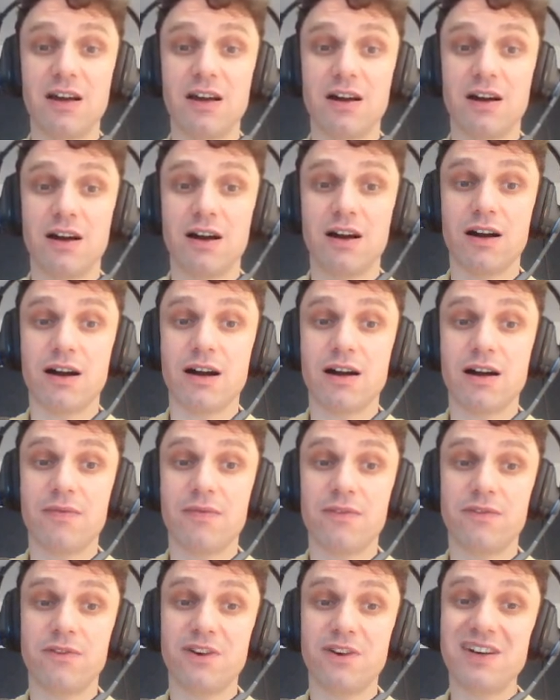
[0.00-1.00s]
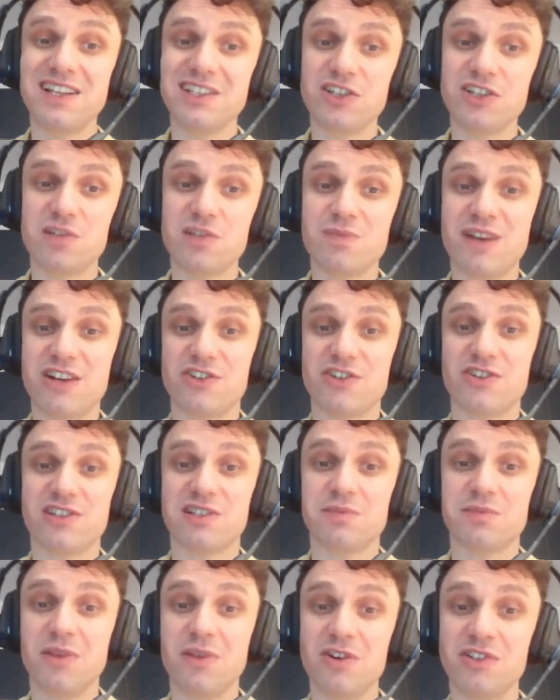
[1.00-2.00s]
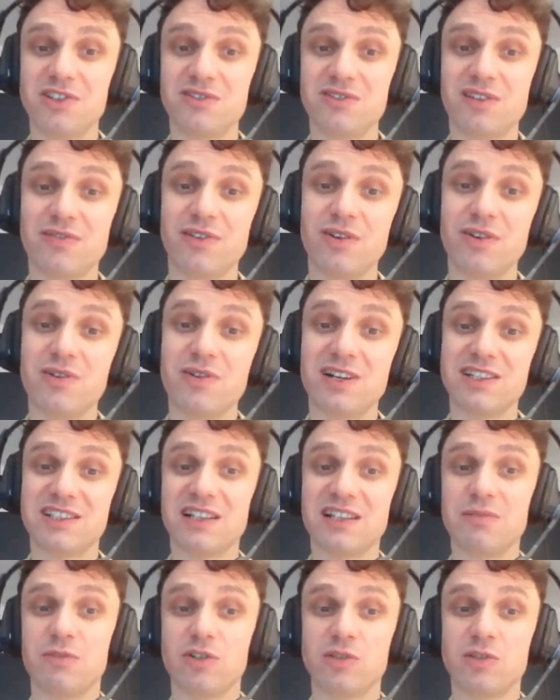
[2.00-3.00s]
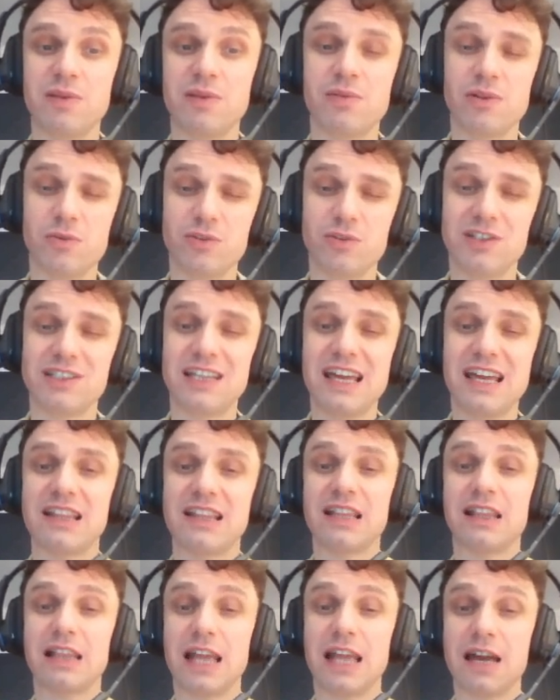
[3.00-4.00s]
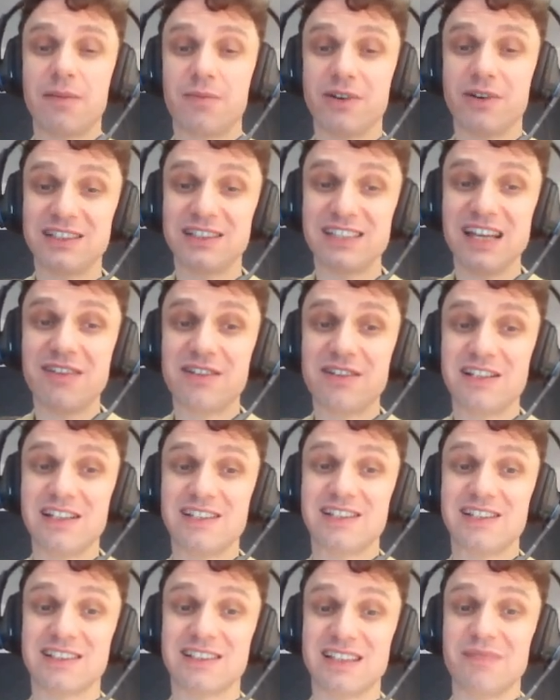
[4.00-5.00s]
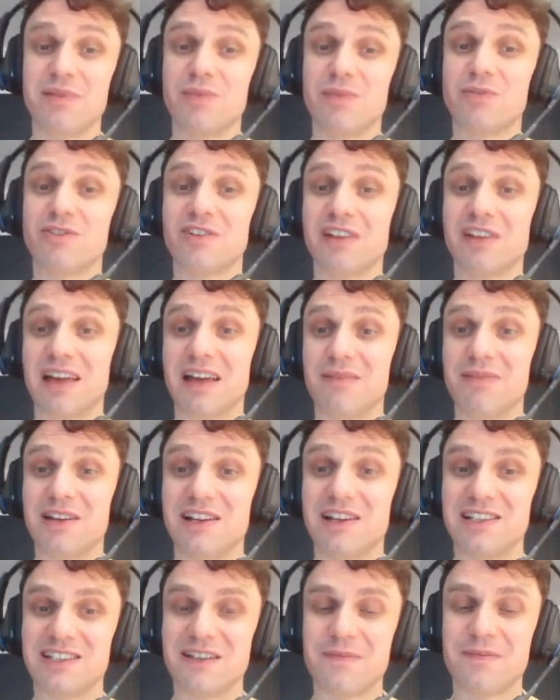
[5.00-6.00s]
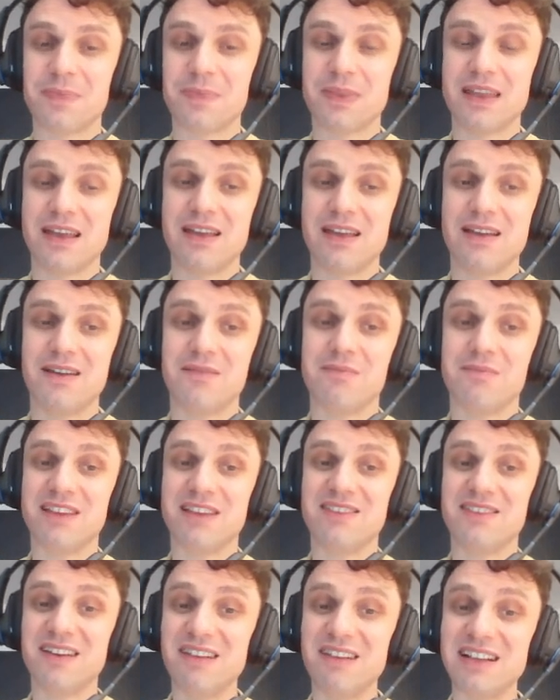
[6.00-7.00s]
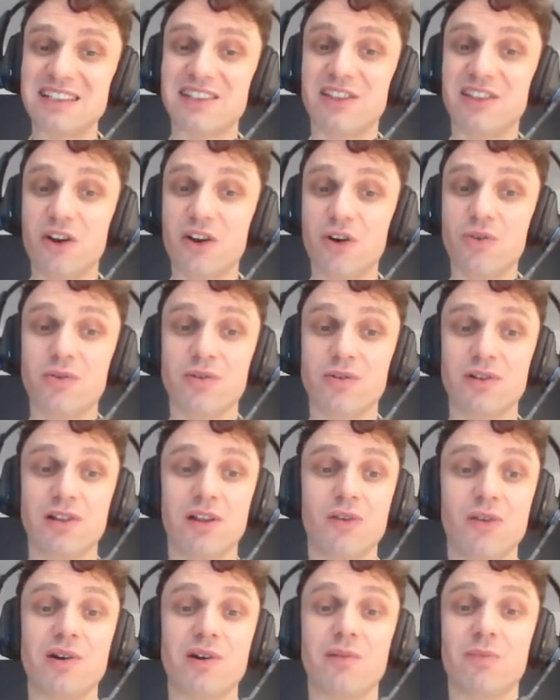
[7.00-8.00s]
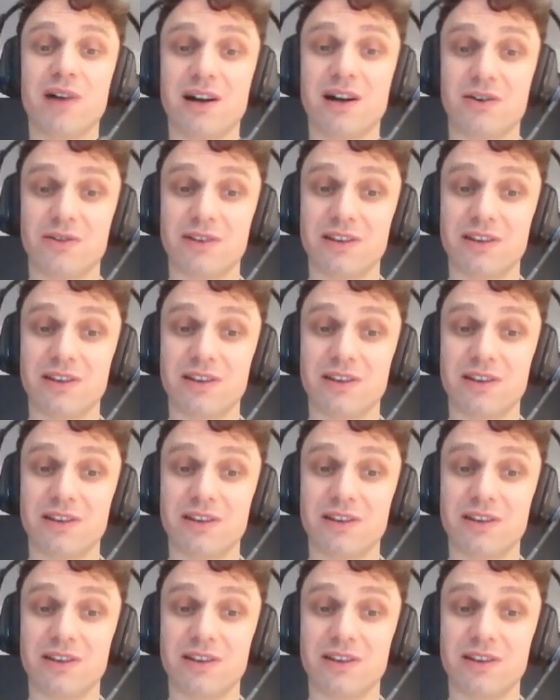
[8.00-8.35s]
For research measures, most reviewers and most people would say that like 0.70 is acceptable reliability, but there is no lower bound.